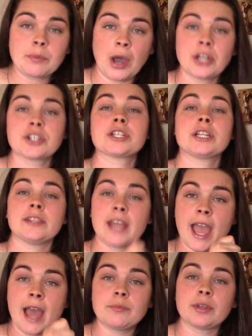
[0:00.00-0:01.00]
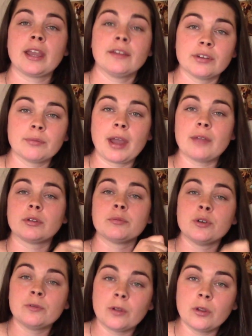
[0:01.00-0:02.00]
punishing that behavior by
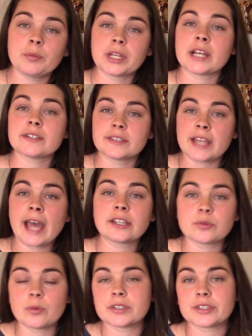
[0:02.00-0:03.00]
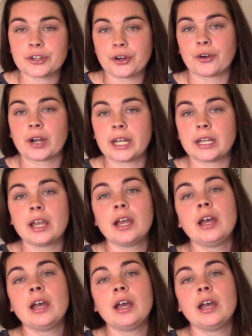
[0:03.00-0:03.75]
removal because that's what's occurring.